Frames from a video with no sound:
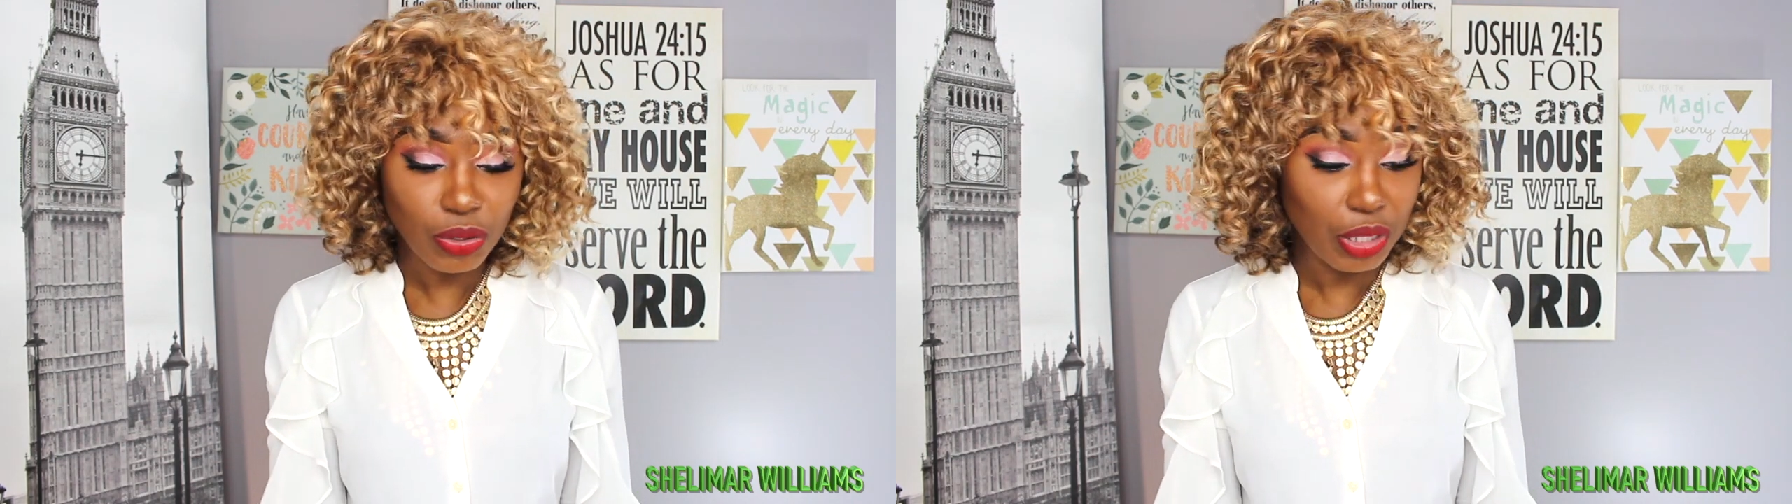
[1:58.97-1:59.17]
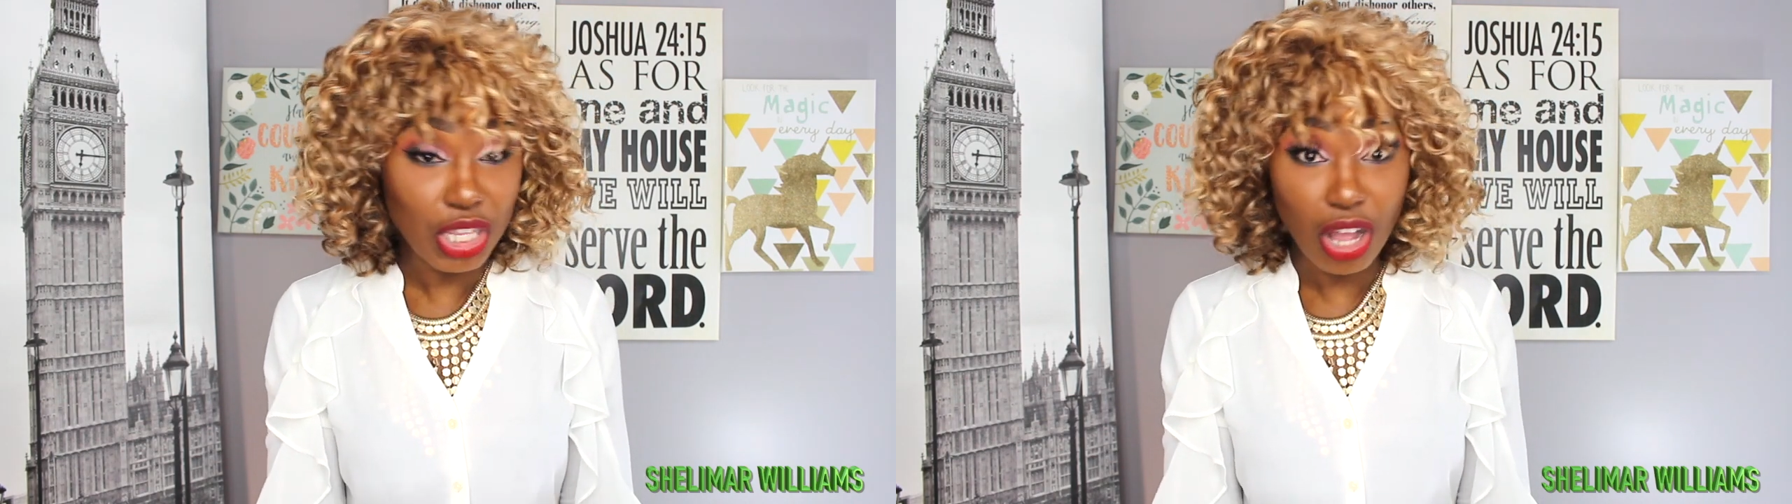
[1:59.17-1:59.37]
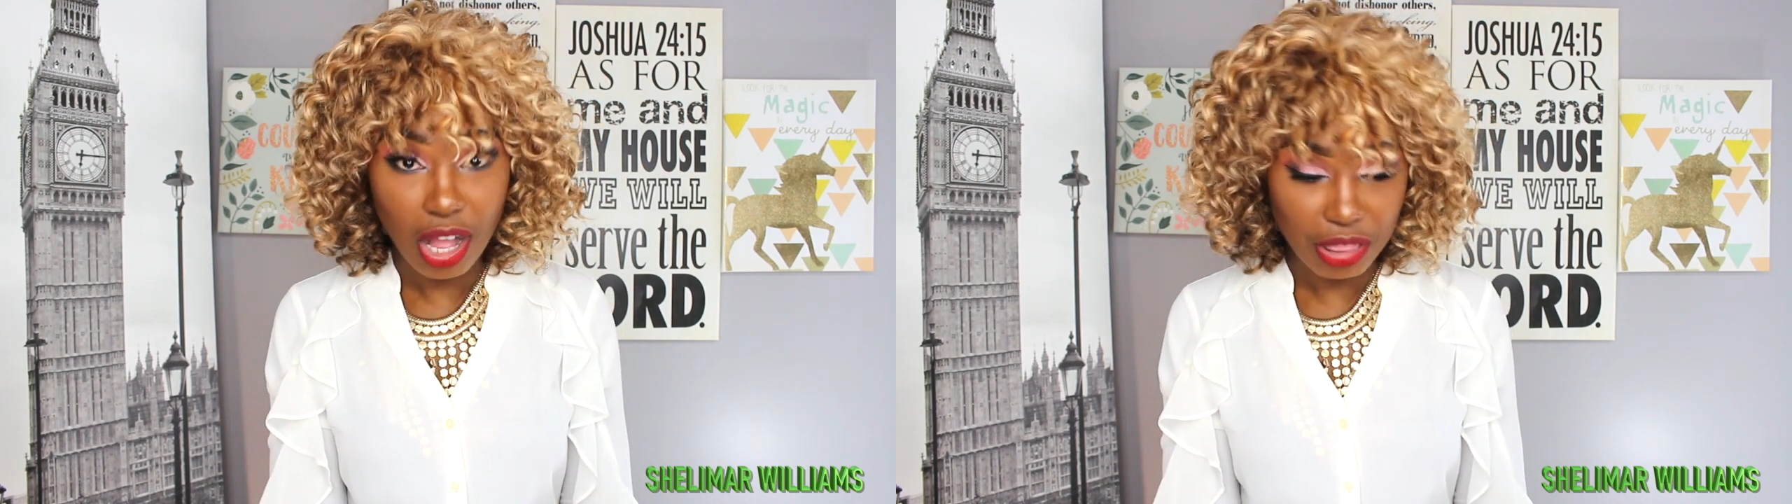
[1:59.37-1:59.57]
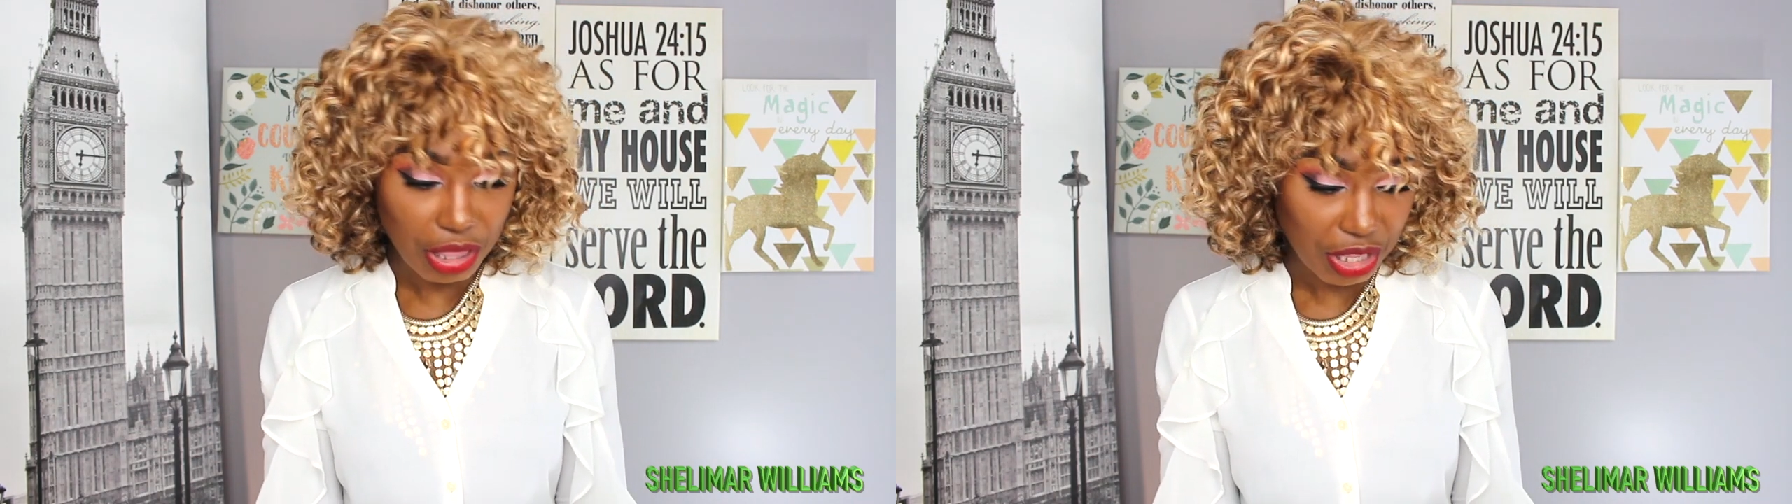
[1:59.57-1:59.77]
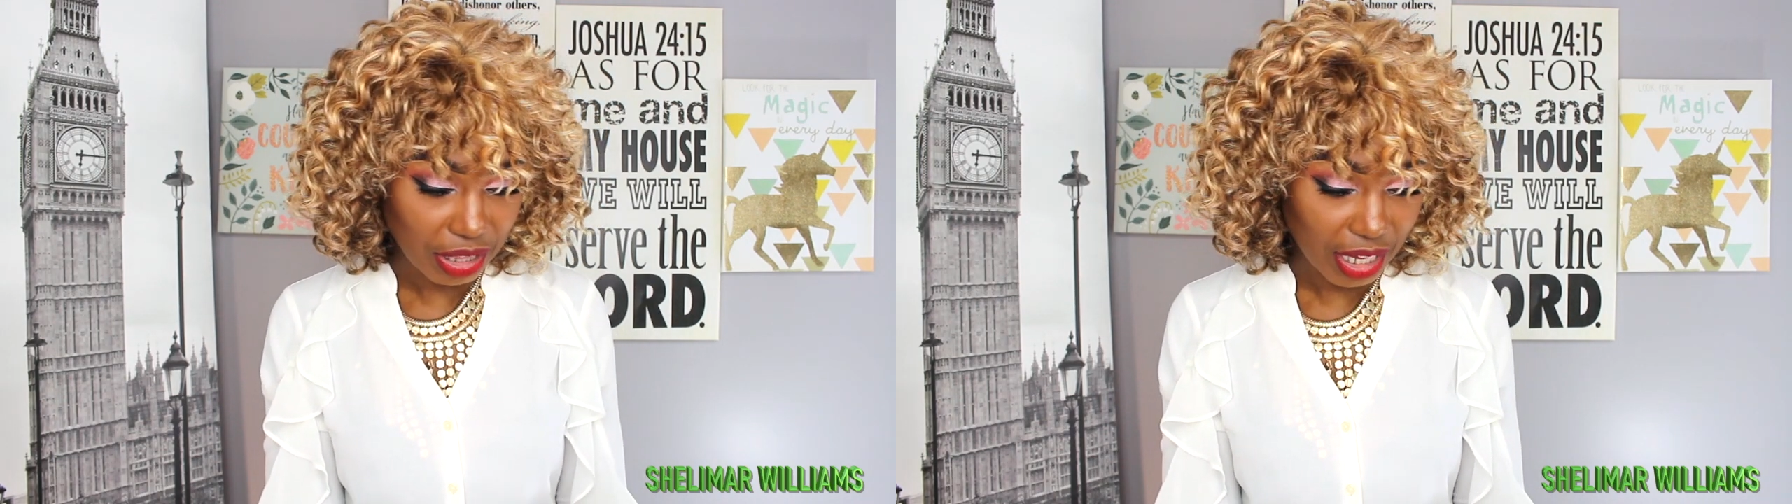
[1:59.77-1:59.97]
or the
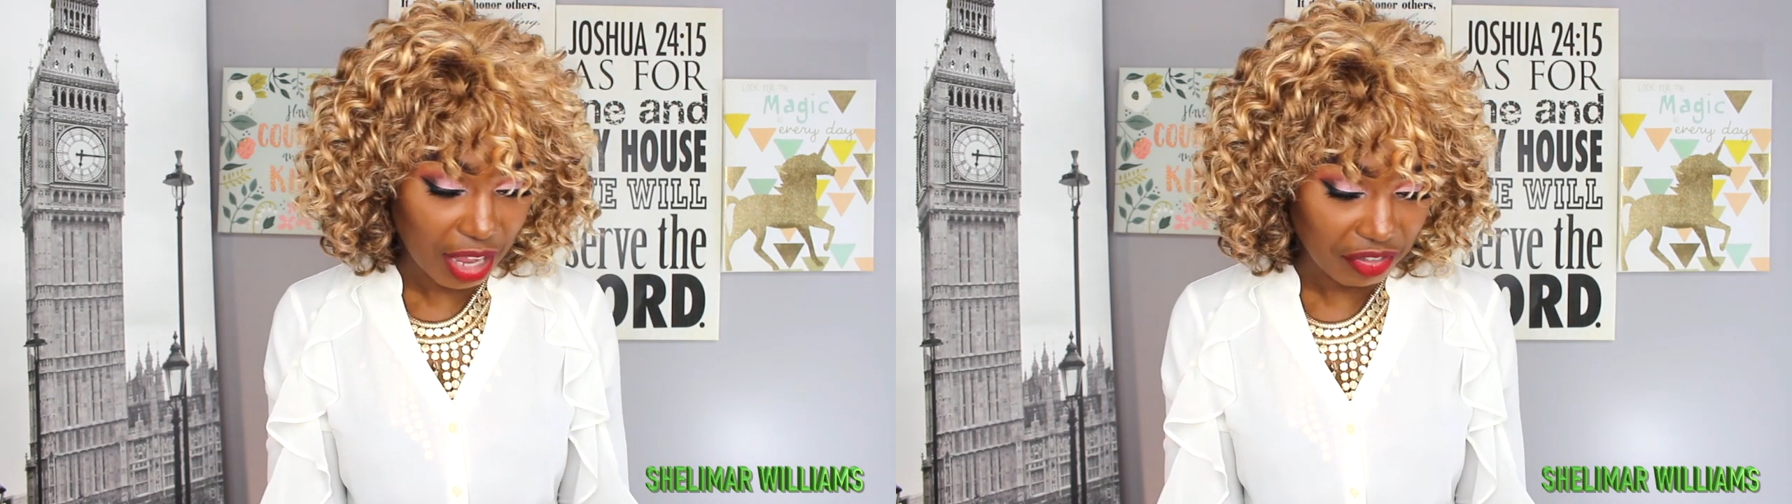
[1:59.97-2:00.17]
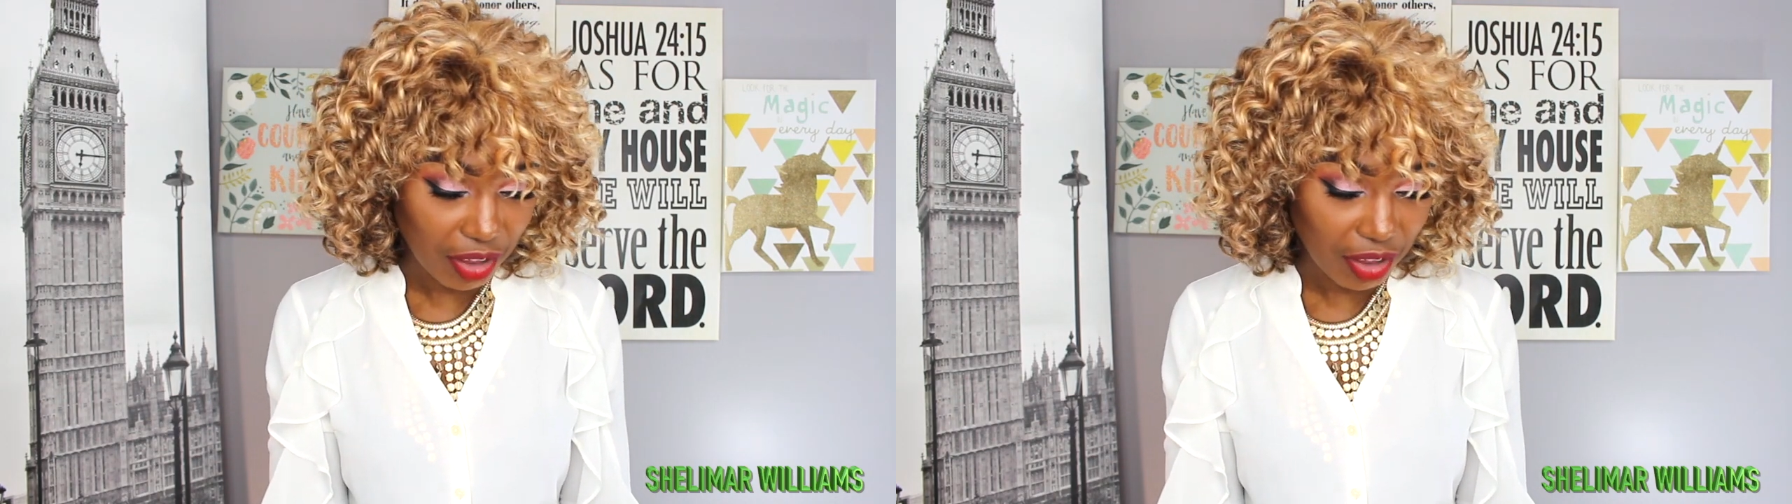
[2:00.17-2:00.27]
other thing that I